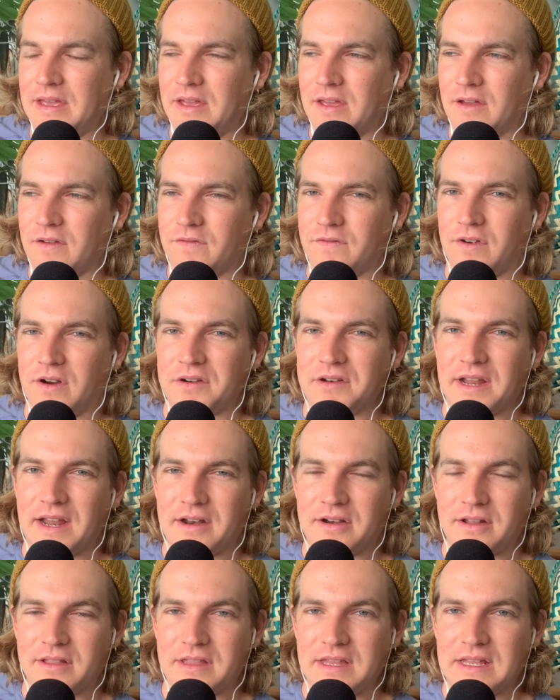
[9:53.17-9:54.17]
far down
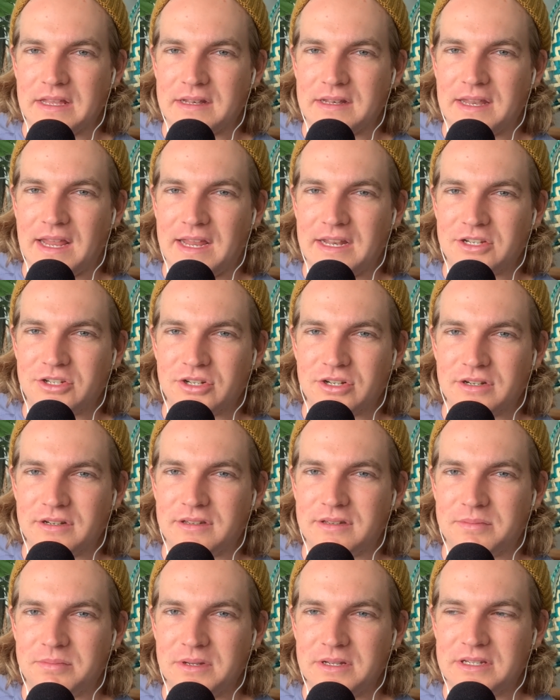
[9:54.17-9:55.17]
on the endangered
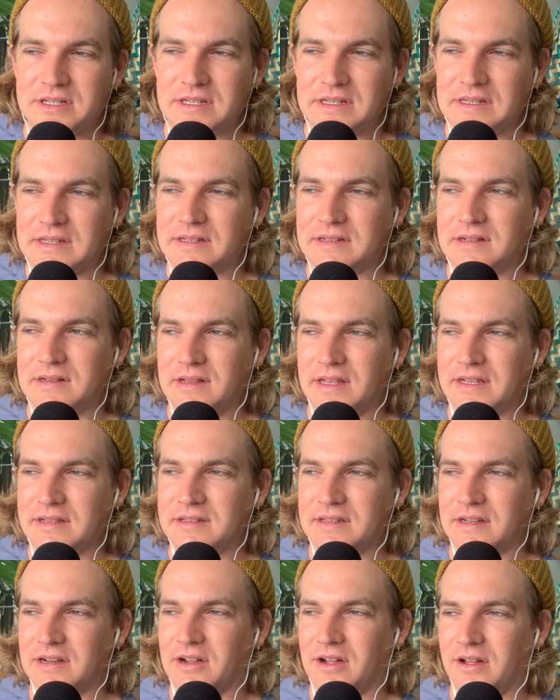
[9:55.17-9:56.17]
species list
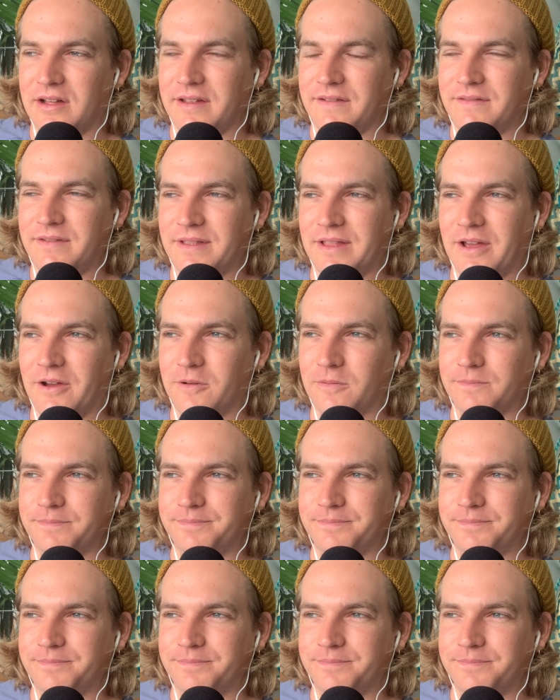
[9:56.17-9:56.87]
at all, even though